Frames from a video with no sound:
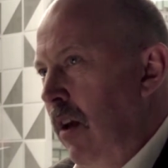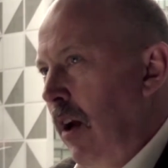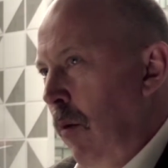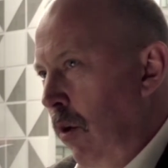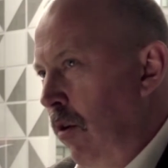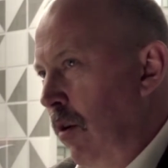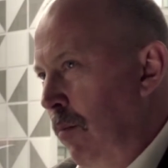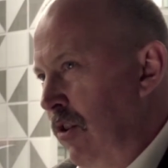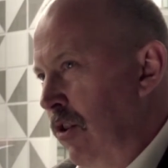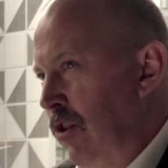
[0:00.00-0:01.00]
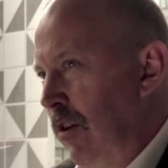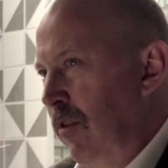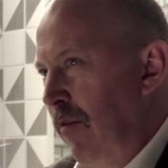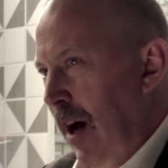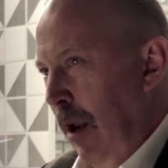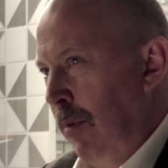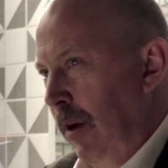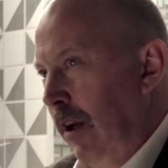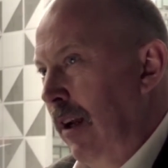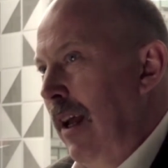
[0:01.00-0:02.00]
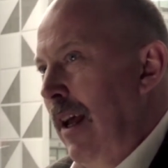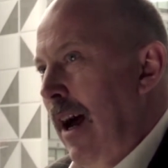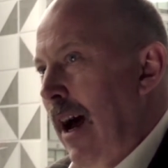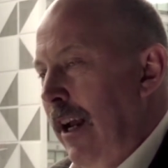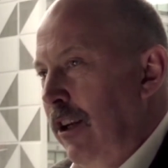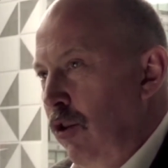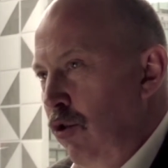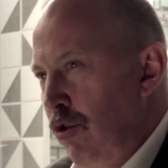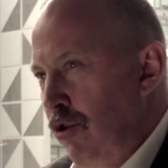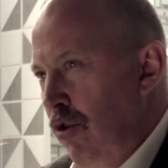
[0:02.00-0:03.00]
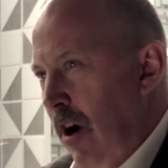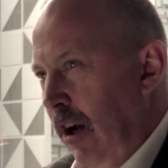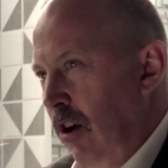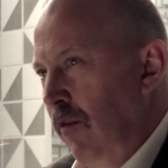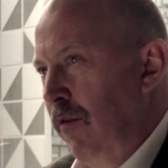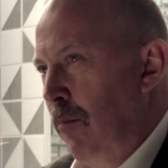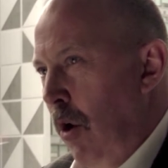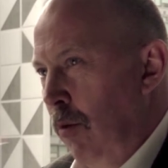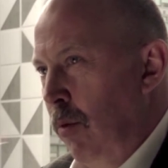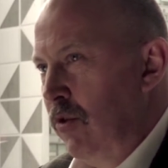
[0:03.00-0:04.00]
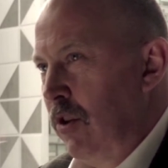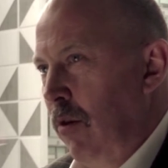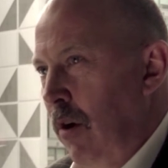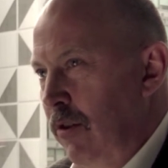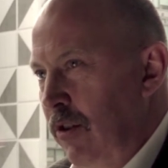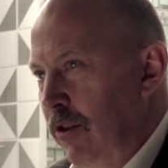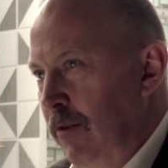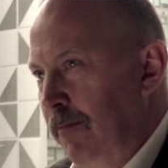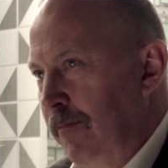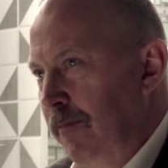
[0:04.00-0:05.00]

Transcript: And we're in the business of developing a new drug for multiple sclerosis.